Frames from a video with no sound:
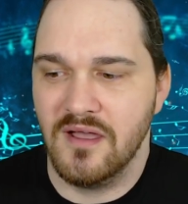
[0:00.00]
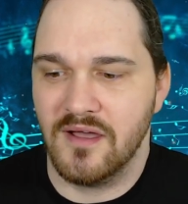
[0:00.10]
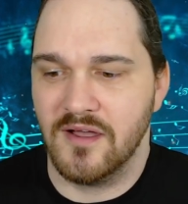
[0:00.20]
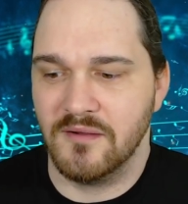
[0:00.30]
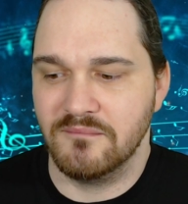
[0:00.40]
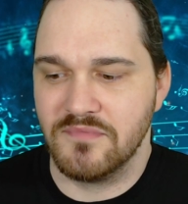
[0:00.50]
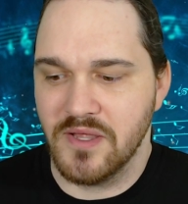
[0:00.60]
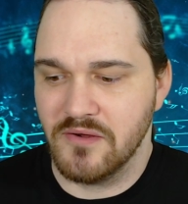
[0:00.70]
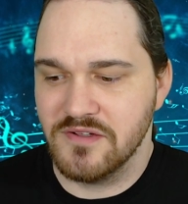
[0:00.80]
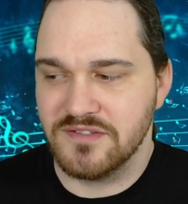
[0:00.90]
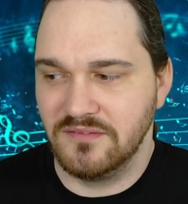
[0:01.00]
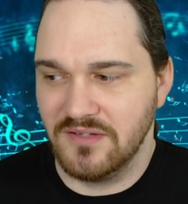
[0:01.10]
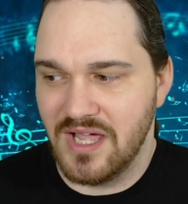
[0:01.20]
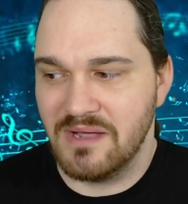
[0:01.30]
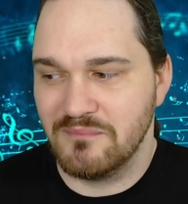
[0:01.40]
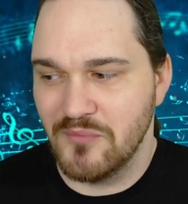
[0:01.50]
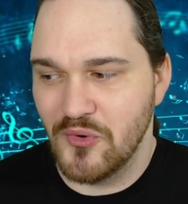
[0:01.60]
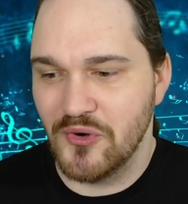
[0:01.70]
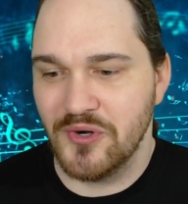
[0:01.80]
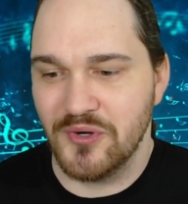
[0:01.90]
Um, there is a lot
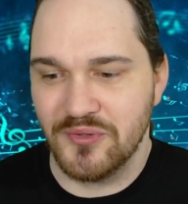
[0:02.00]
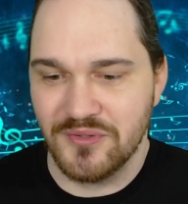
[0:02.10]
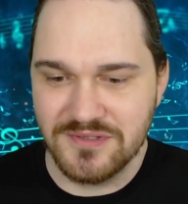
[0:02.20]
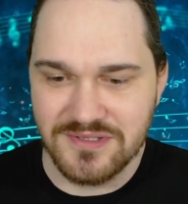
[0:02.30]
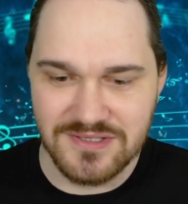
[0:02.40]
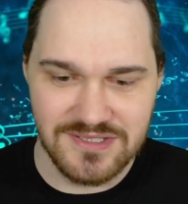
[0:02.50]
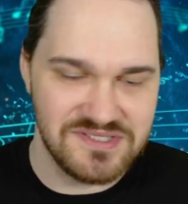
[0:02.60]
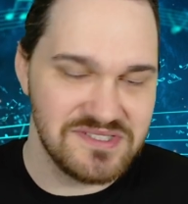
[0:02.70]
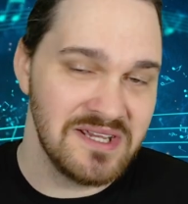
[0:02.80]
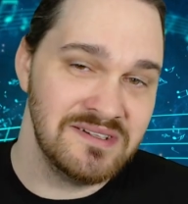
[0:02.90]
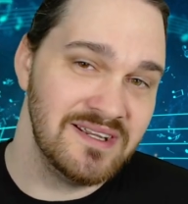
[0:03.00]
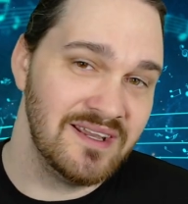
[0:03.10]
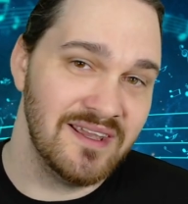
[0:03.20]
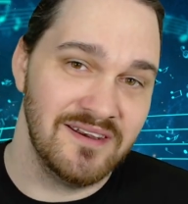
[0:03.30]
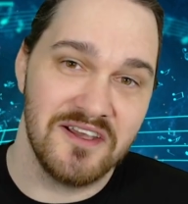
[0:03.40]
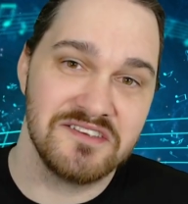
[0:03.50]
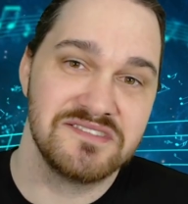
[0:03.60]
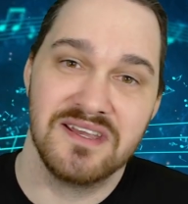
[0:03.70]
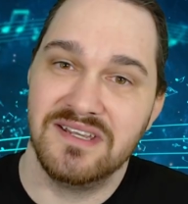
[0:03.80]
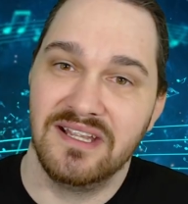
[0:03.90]
more descending and
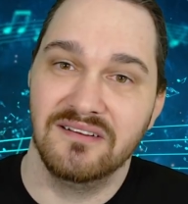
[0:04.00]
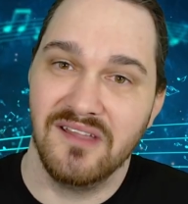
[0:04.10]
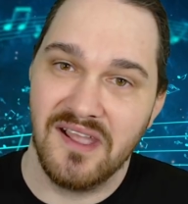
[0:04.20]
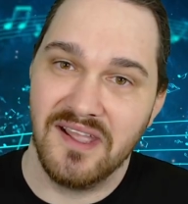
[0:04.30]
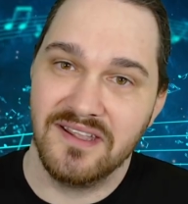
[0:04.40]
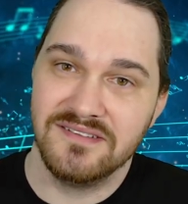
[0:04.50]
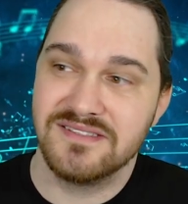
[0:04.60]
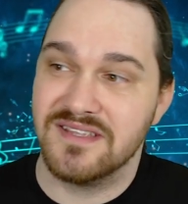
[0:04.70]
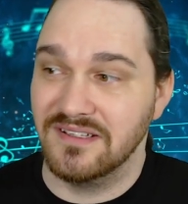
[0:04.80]
ascending lines